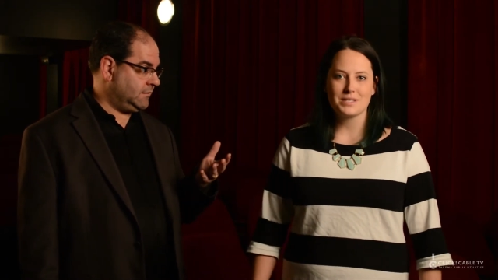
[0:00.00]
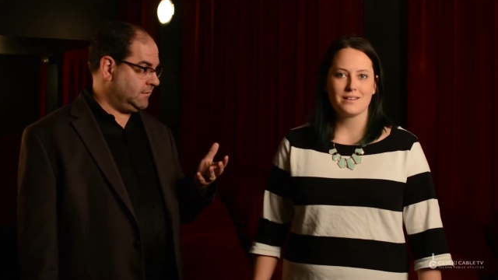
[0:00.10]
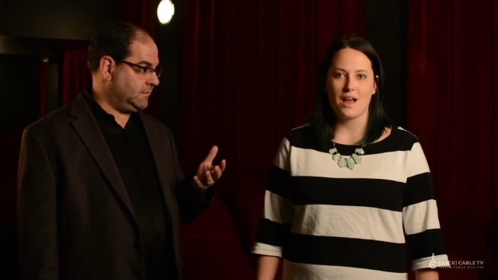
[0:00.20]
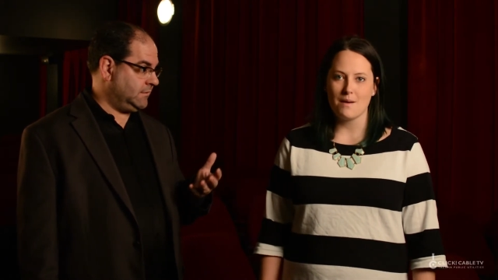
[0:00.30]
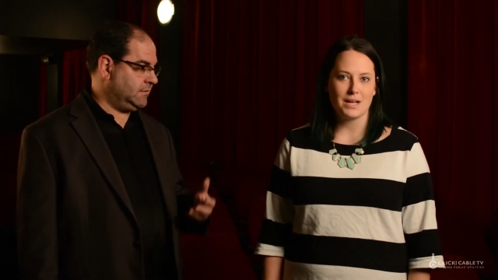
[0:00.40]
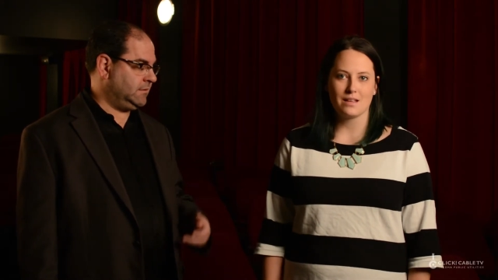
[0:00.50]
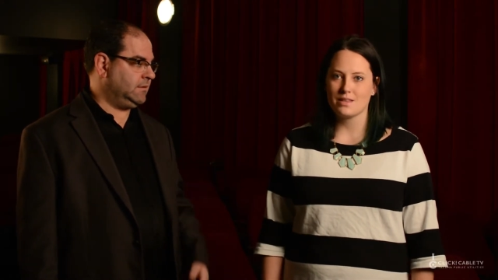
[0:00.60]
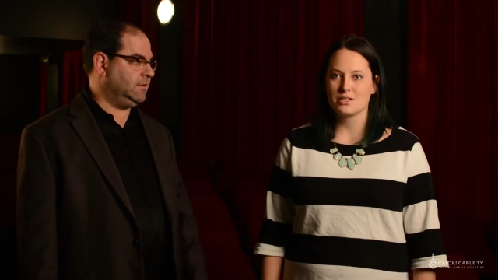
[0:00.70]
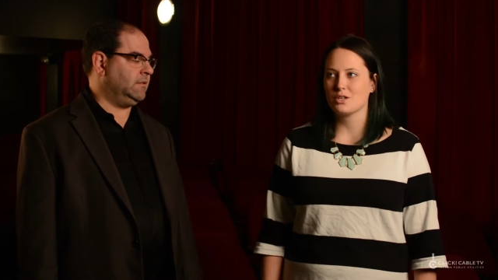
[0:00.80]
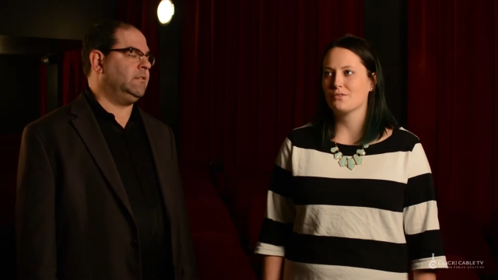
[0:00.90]
Speaker 1: wasn't nominated
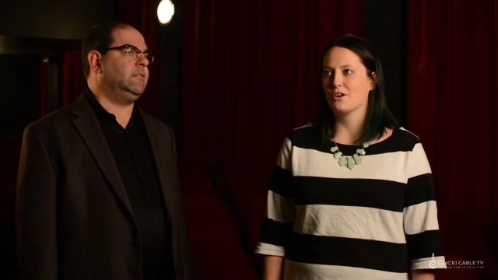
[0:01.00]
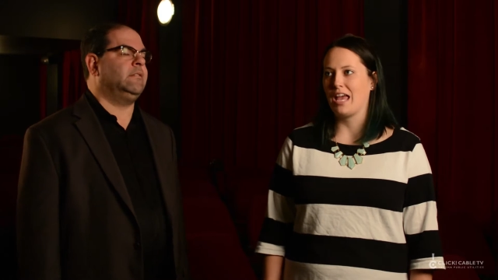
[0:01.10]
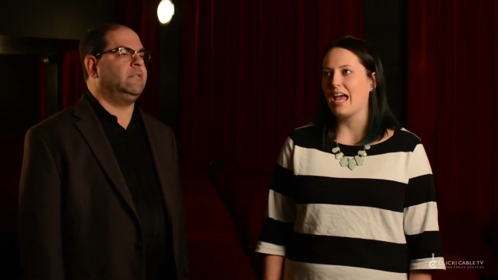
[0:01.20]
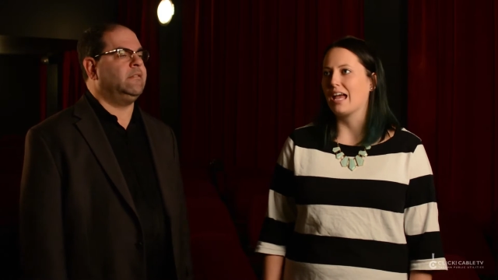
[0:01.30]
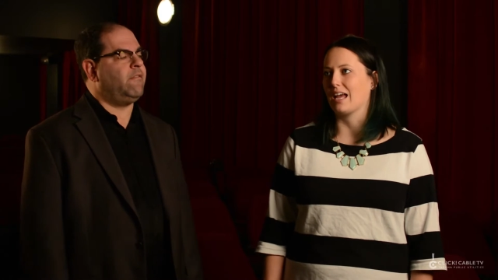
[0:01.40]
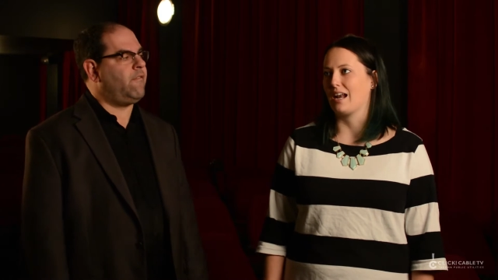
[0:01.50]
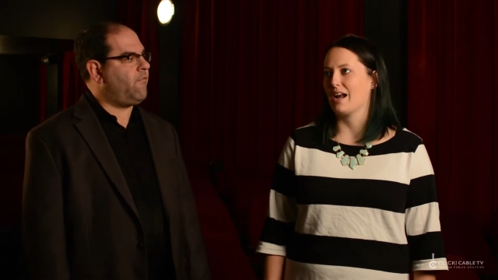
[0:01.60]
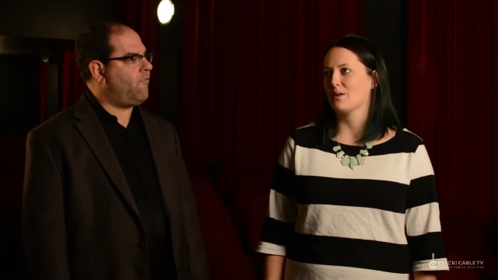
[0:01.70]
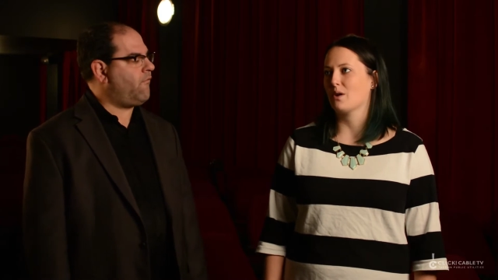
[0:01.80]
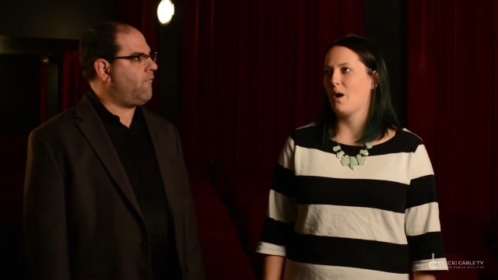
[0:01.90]
this year for Cake, and
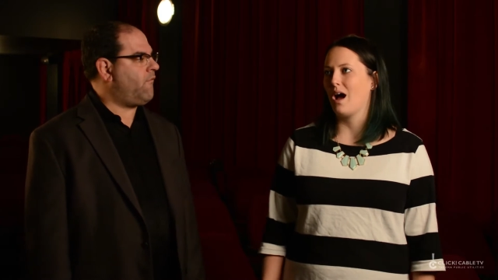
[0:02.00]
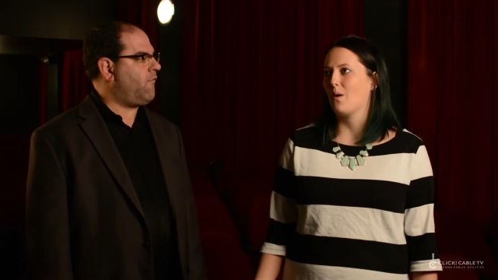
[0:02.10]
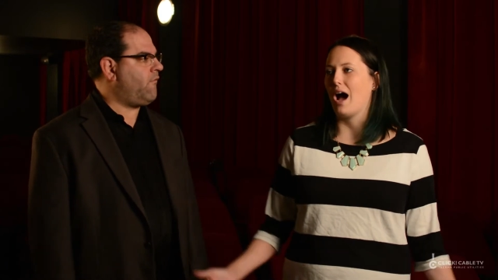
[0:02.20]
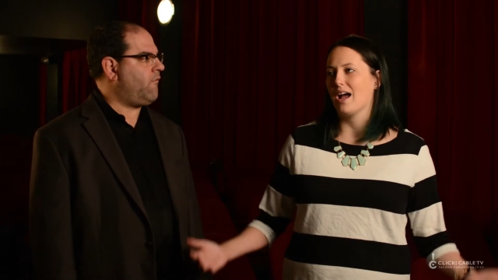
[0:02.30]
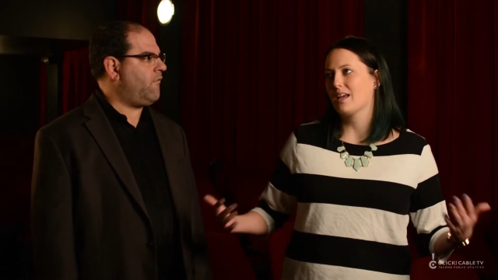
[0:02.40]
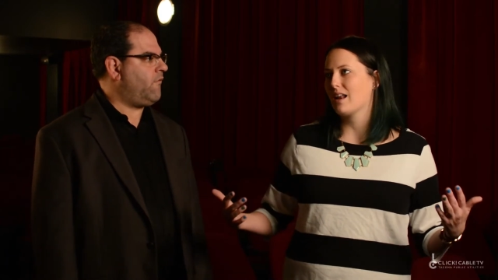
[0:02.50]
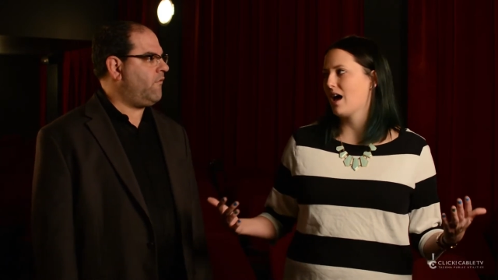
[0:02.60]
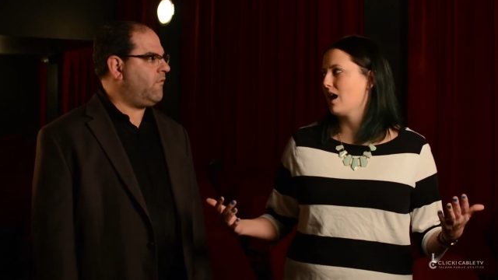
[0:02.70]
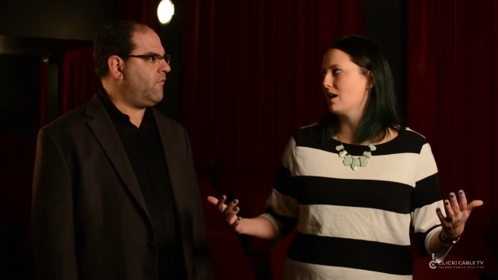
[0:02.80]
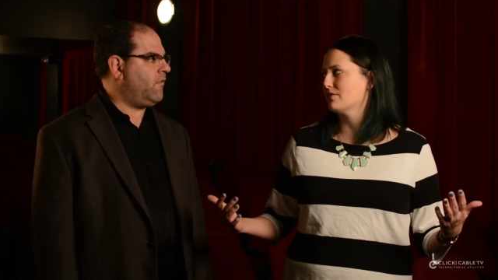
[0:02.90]
I don't know how I can
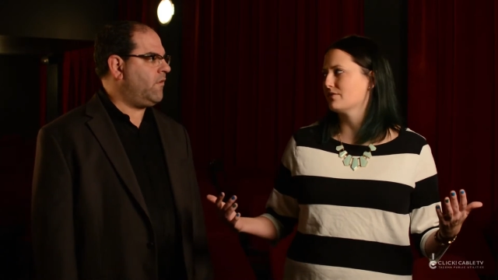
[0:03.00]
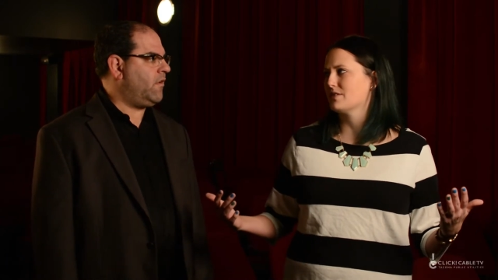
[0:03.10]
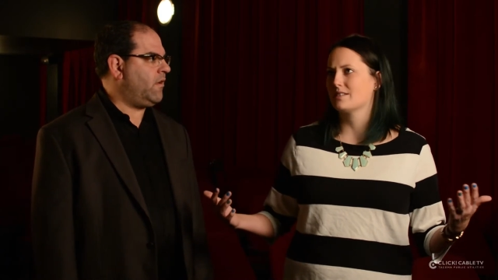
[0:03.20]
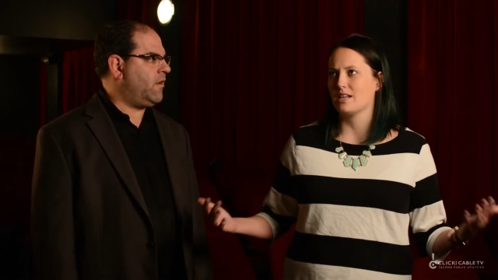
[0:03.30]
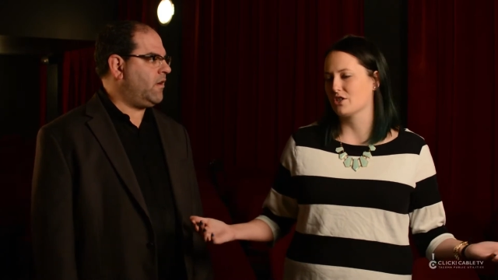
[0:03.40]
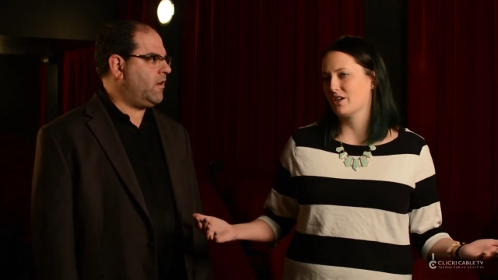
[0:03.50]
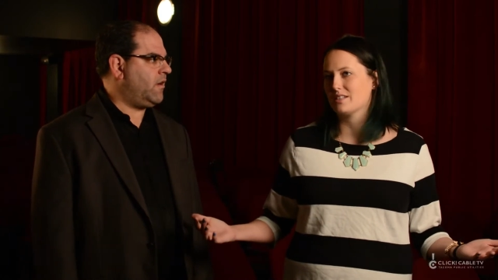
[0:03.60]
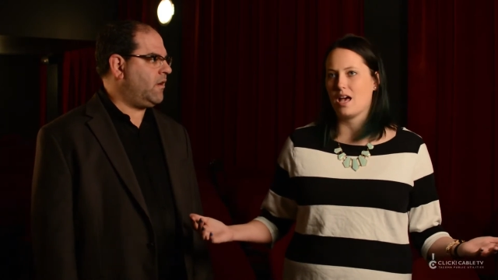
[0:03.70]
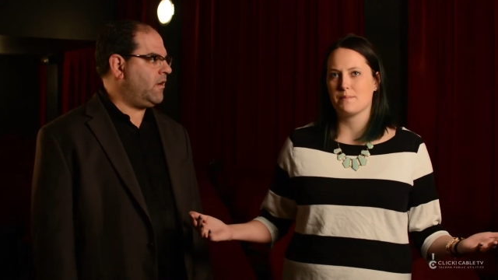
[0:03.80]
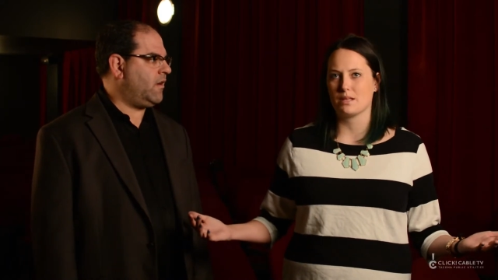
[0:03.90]
have such a good
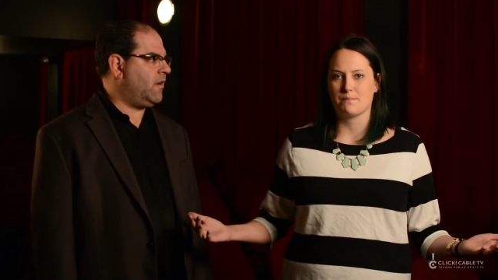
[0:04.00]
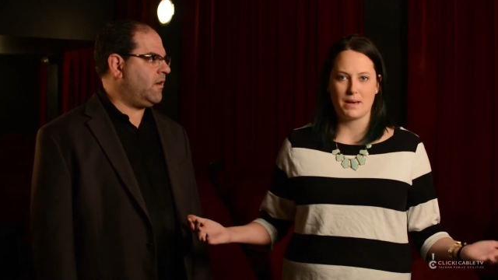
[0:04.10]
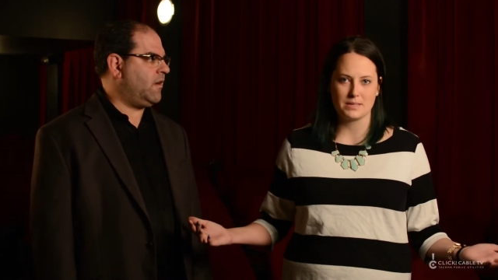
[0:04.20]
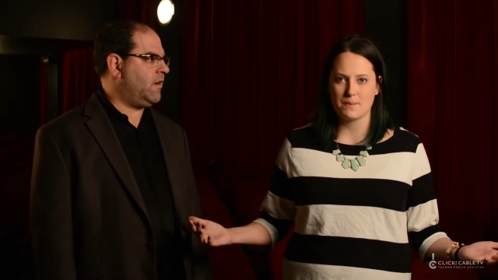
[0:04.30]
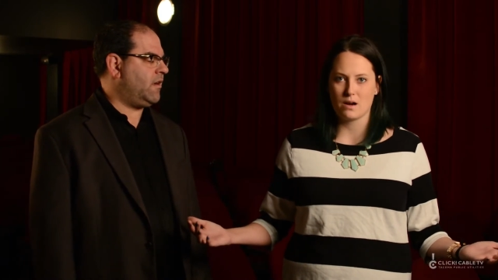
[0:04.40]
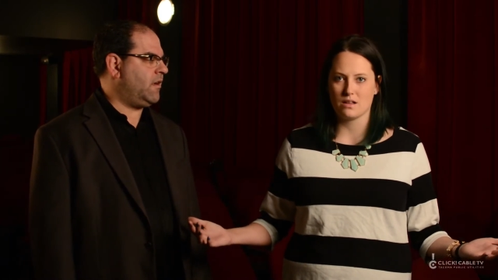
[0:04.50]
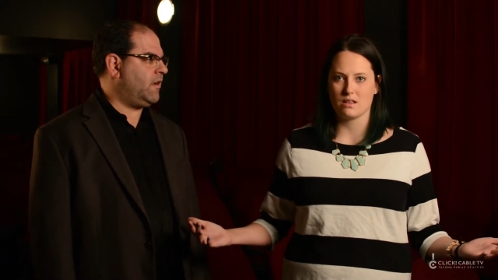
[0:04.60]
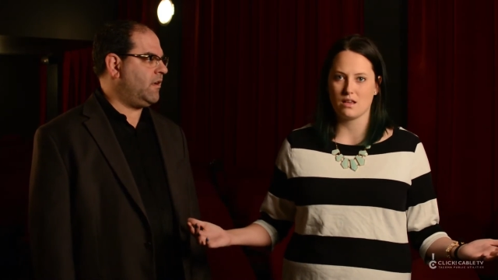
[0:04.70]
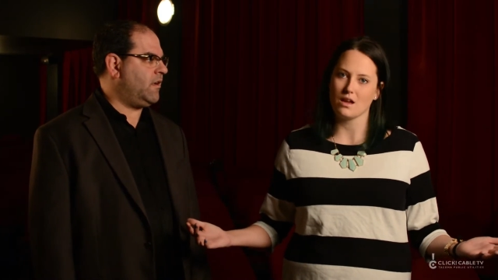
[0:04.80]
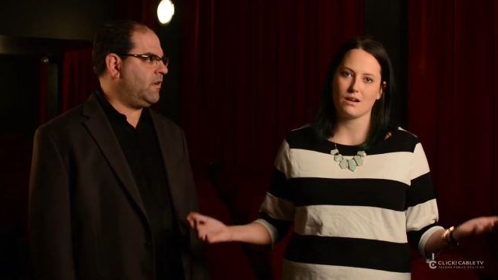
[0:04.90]
time at the best party of
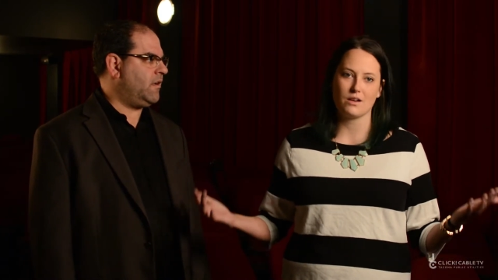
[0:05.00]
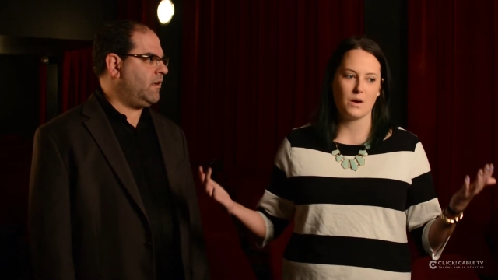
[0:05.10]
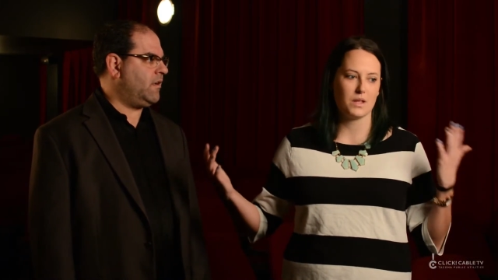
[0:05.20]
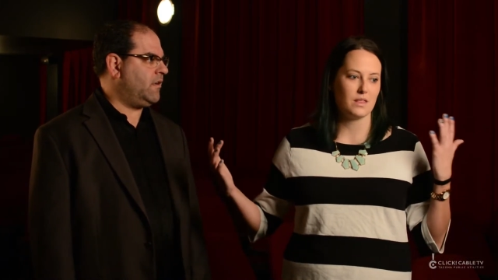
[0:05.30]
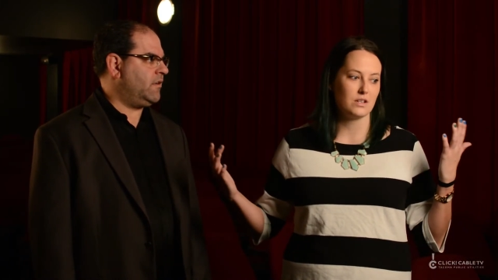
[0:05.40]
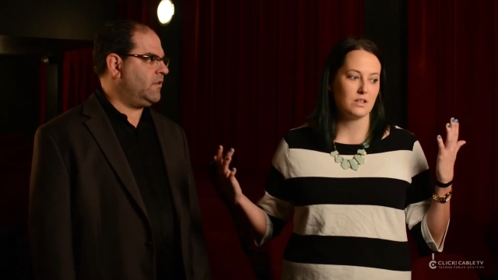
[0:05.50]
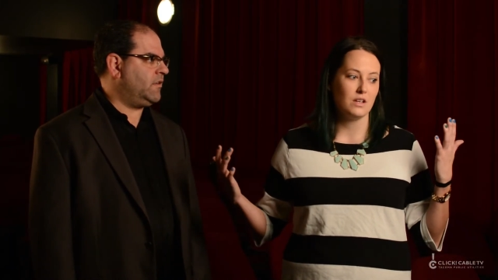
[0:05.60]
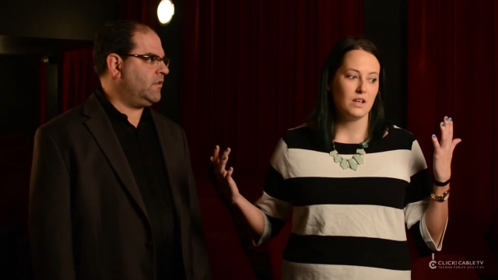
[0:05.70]
the year knowing that